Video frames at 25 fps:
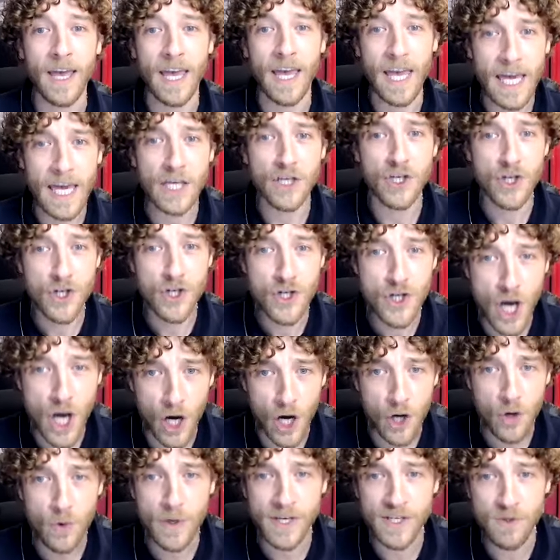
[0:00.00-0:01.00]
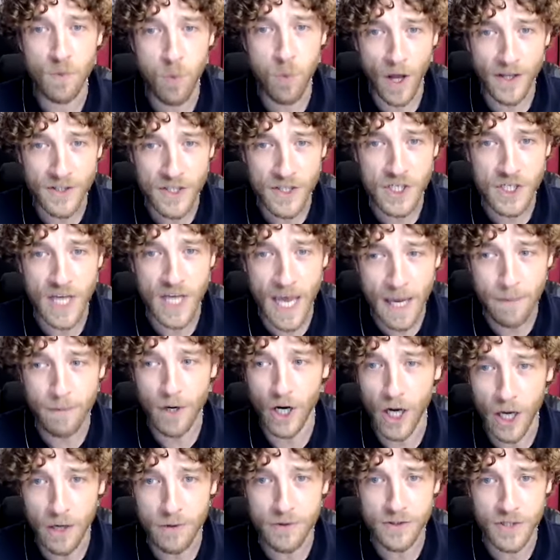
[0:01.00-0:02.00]
Each no is one step
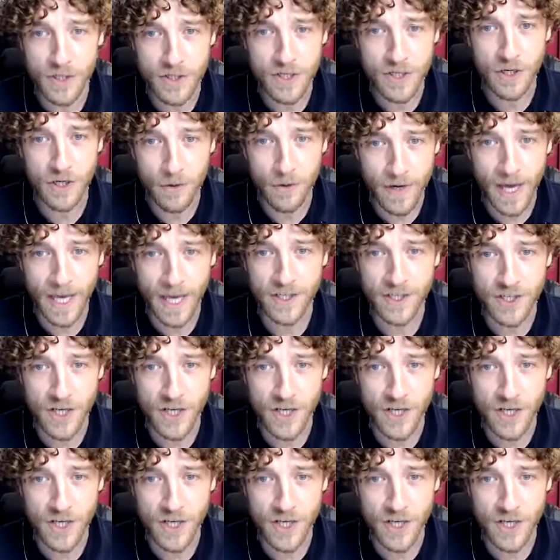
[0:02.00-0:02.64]
closer to your next